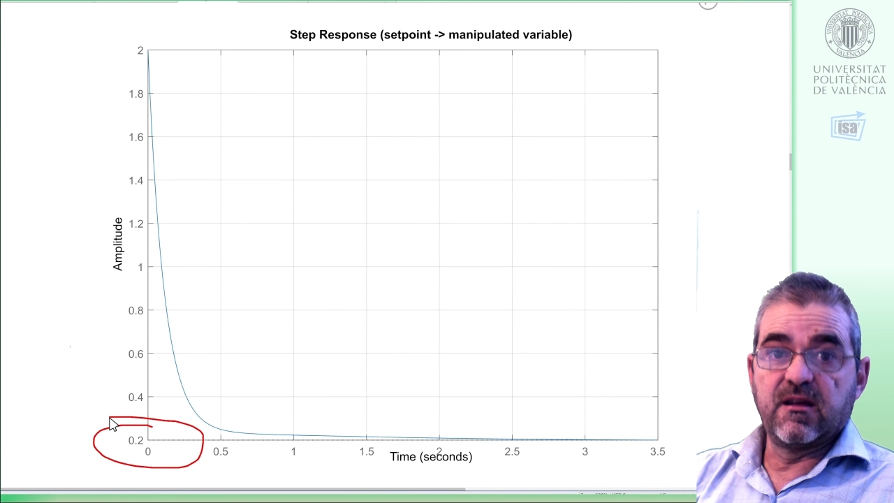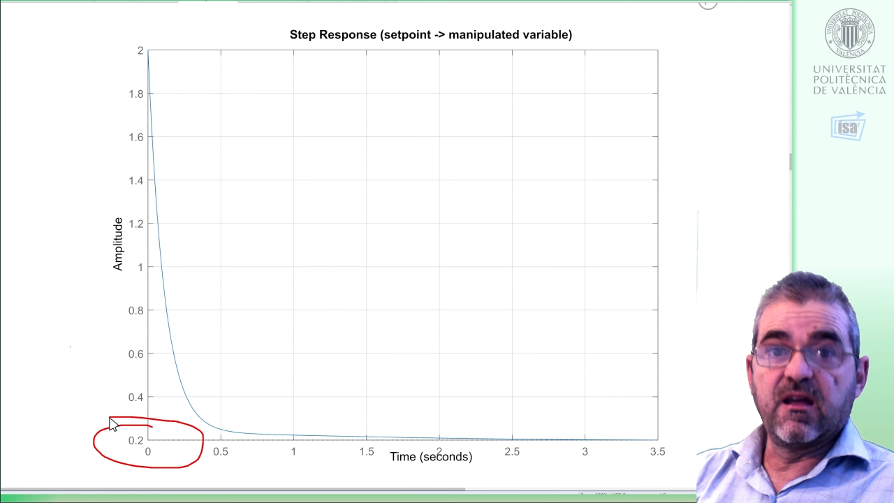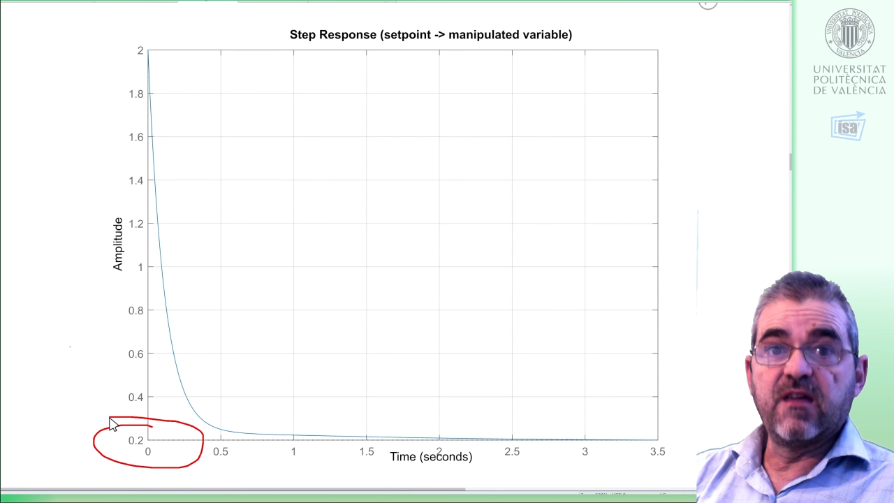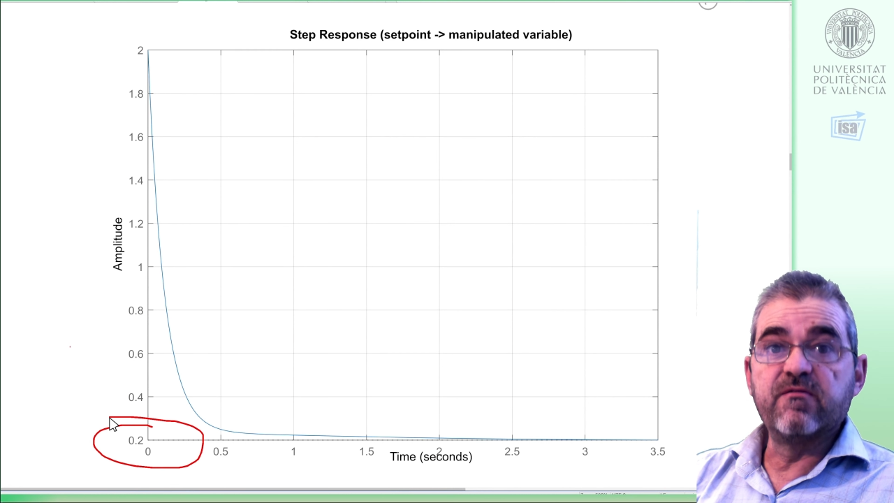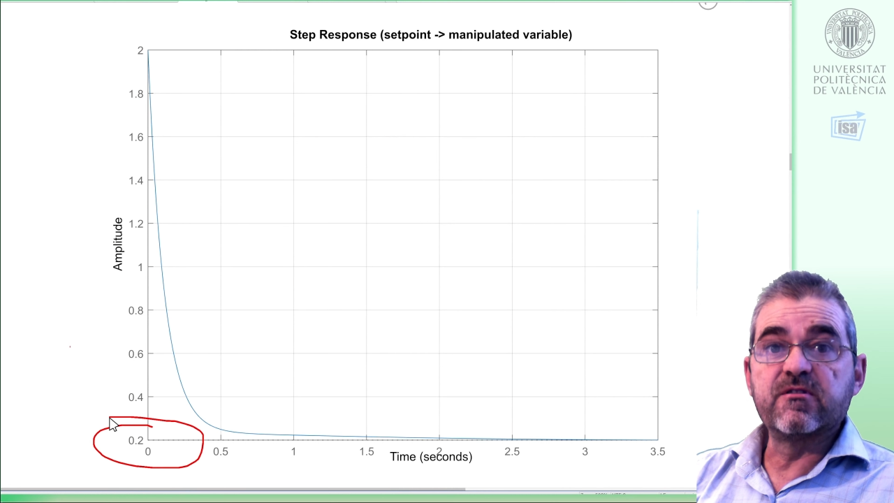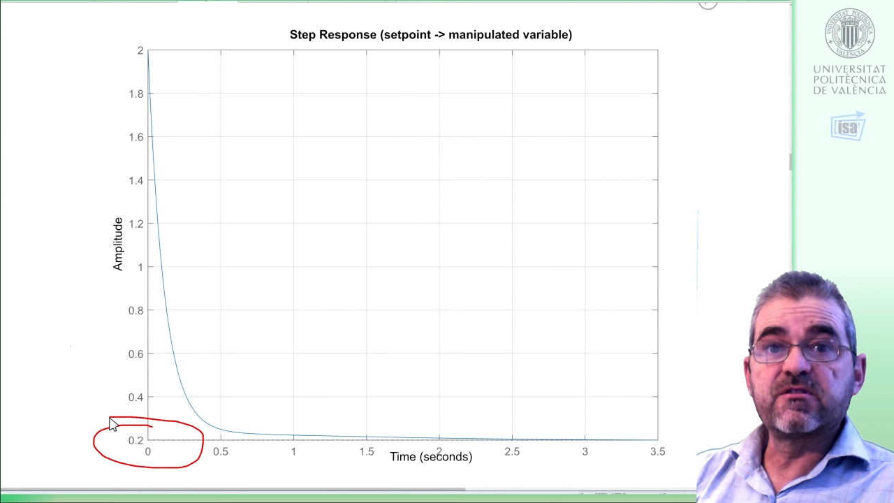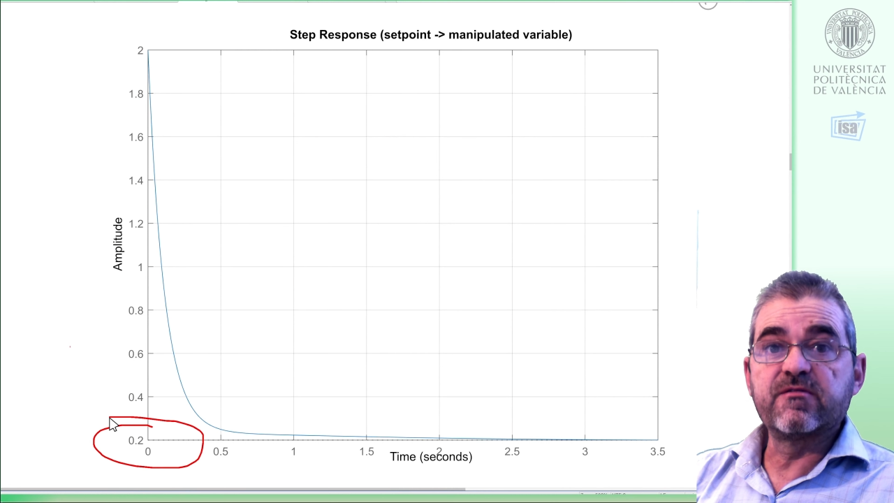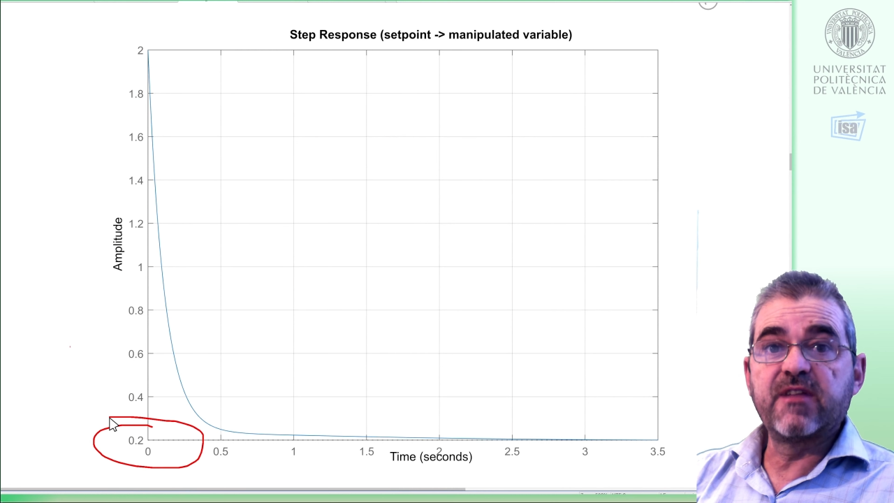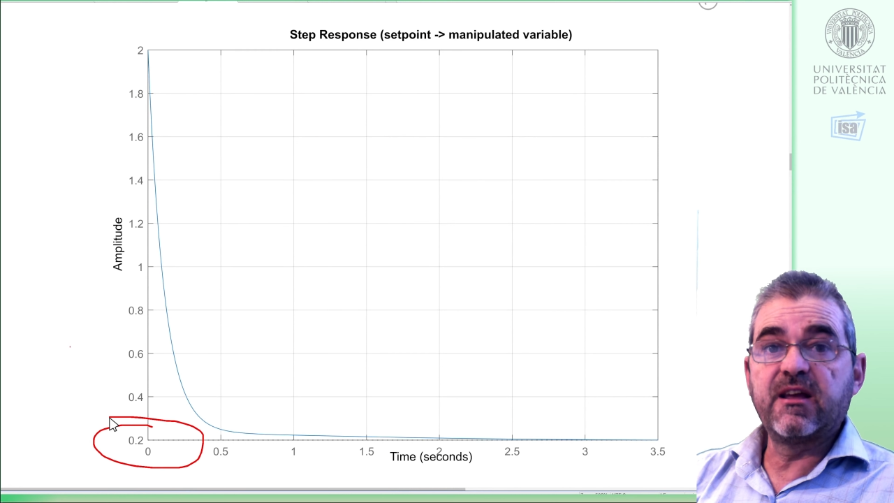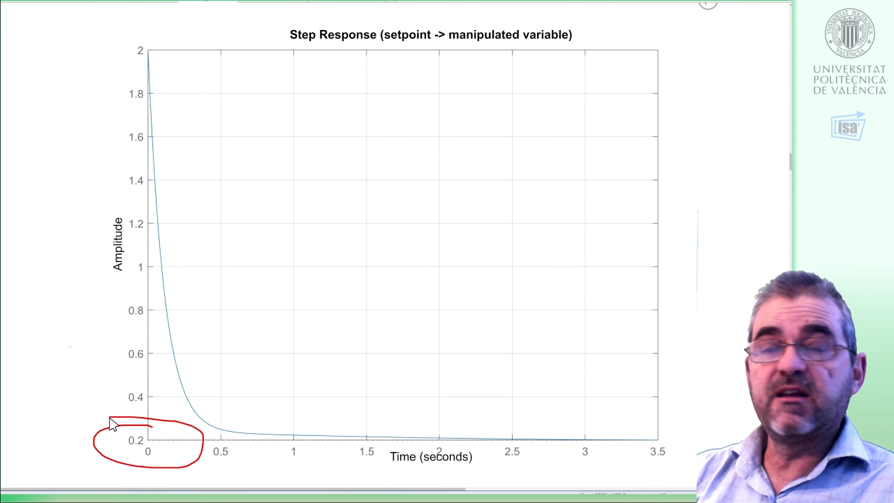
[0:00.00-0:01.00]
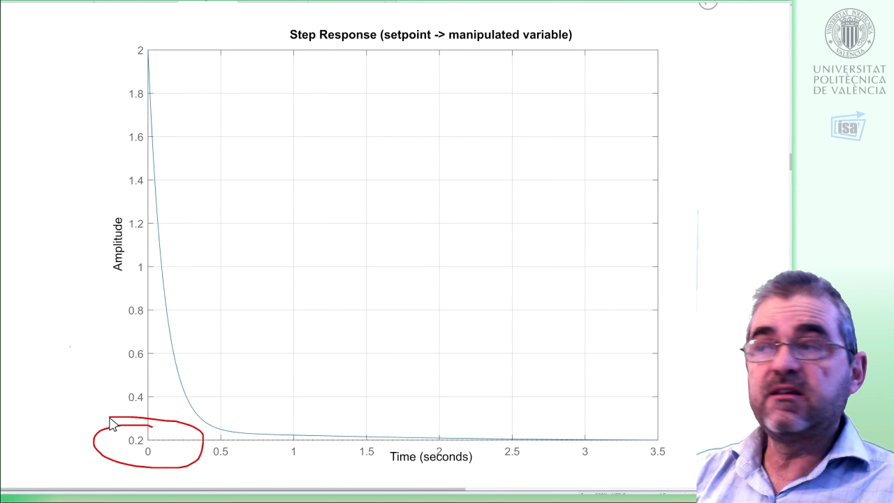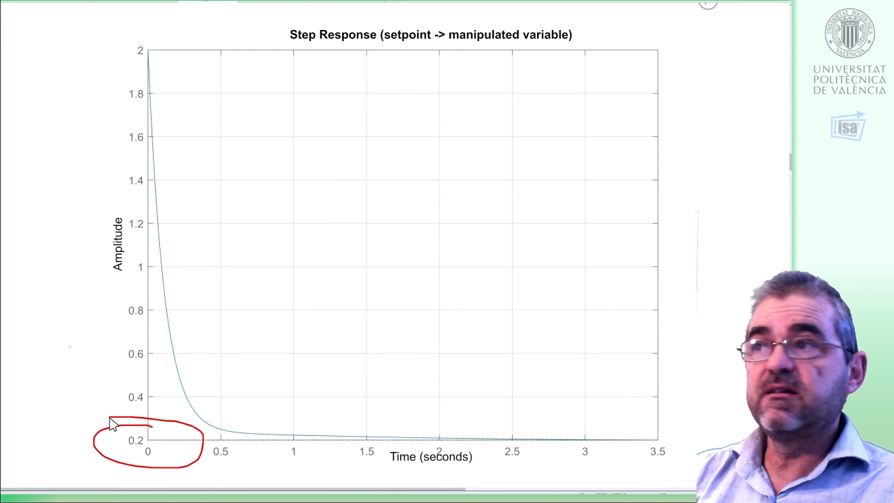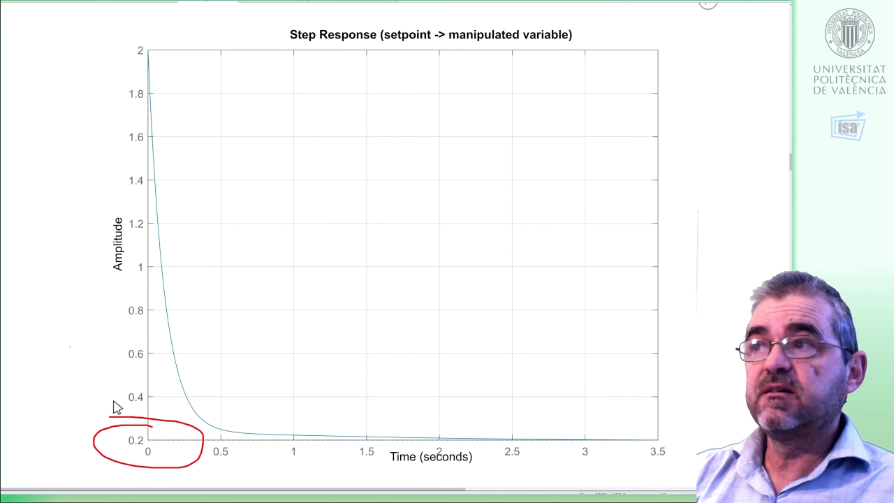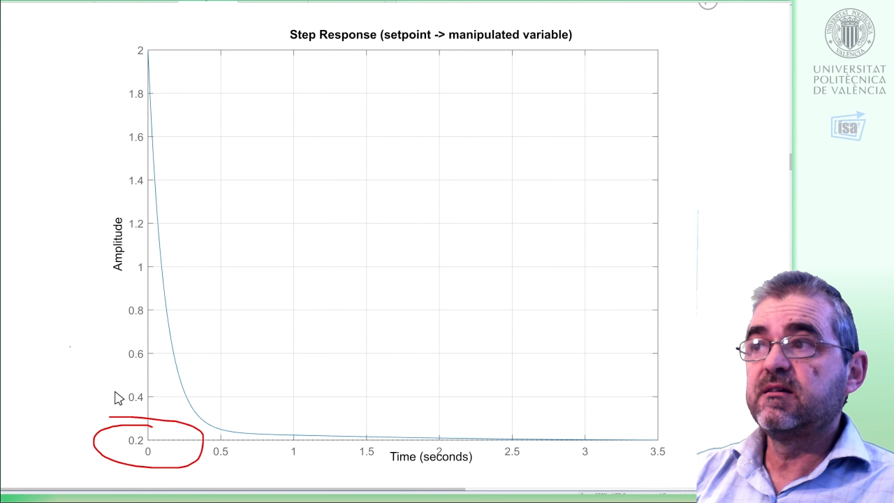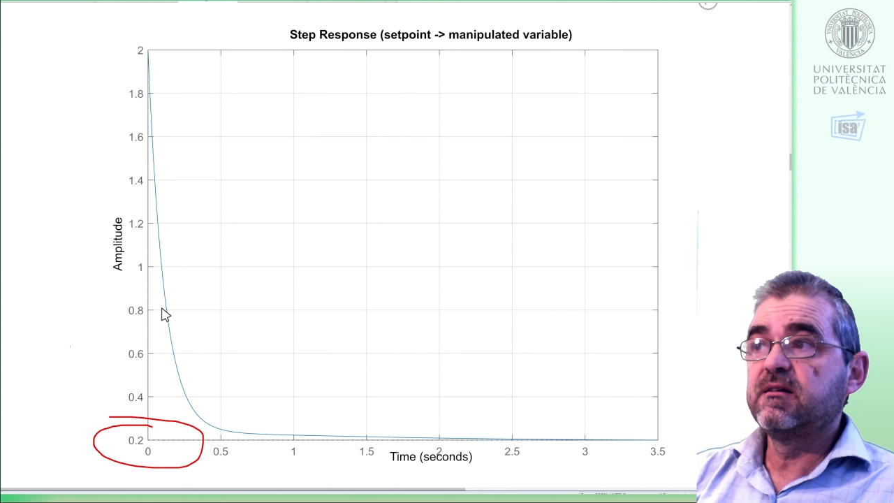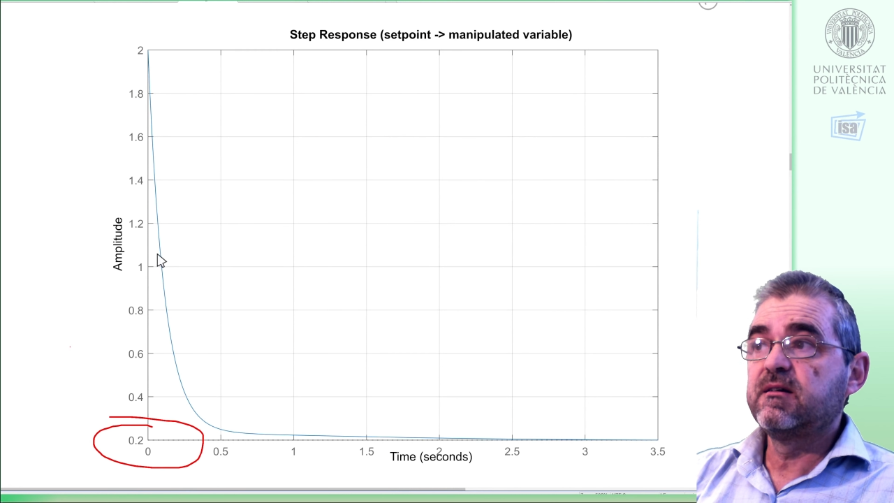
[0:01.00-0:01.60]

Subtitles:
the inverse of the gain.